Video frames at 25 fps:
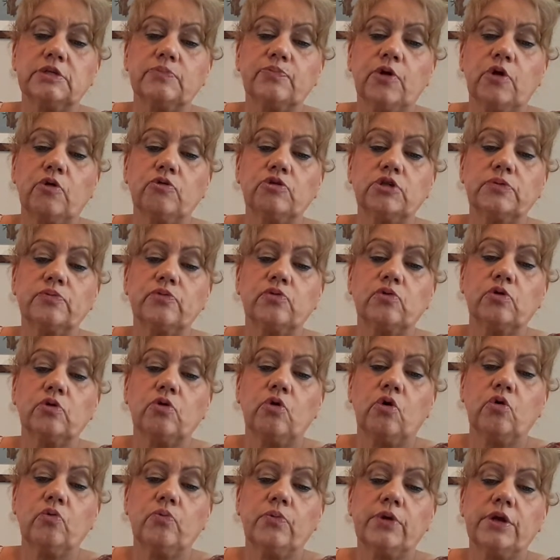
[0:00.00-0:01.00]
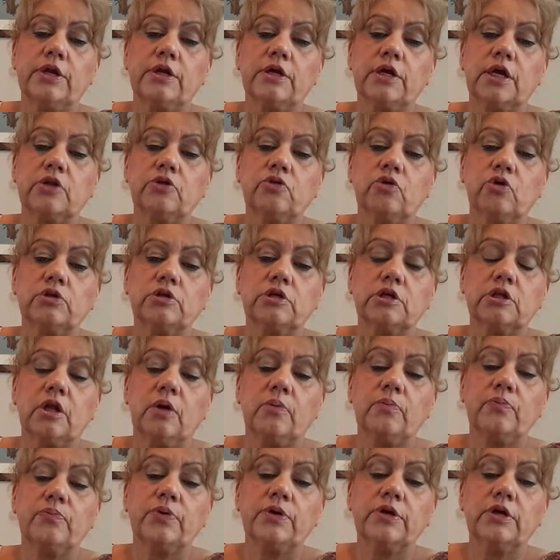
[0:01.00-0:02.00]
Buildable, long-wearing, and
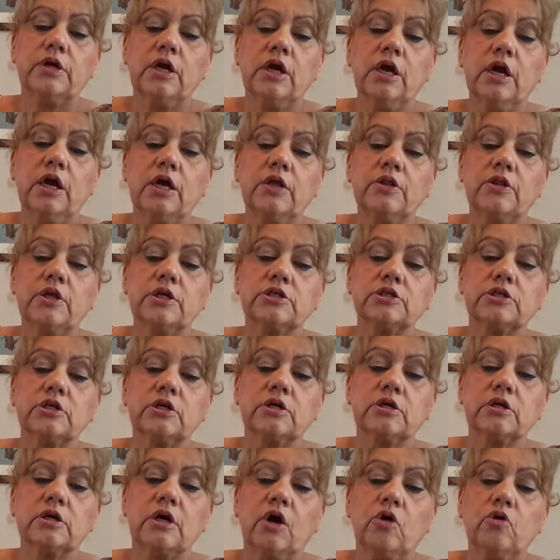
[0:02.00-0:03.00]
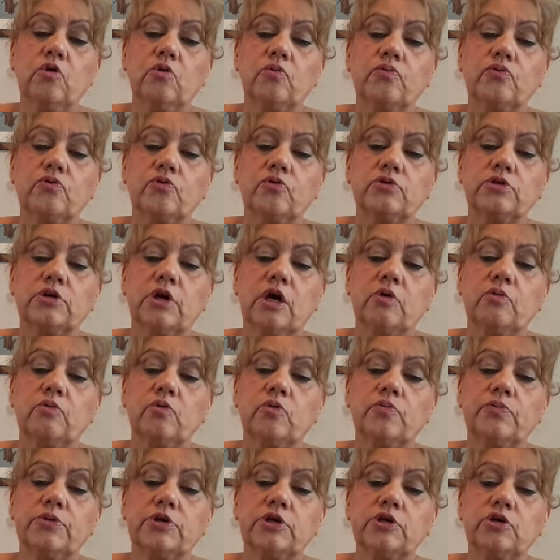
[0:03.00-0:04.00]
non-clumping, this cult product
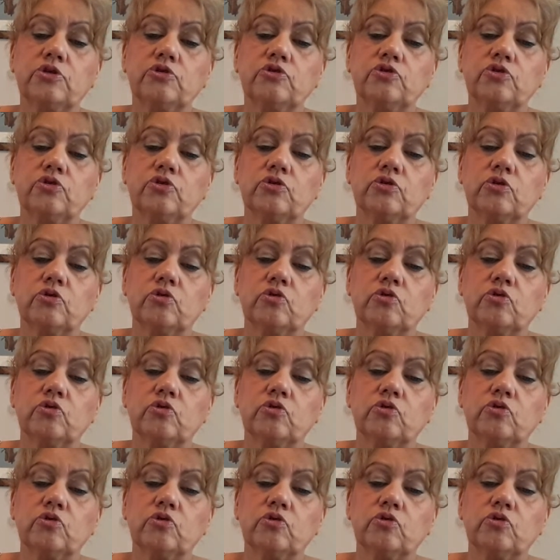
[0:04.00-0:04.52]
will be your new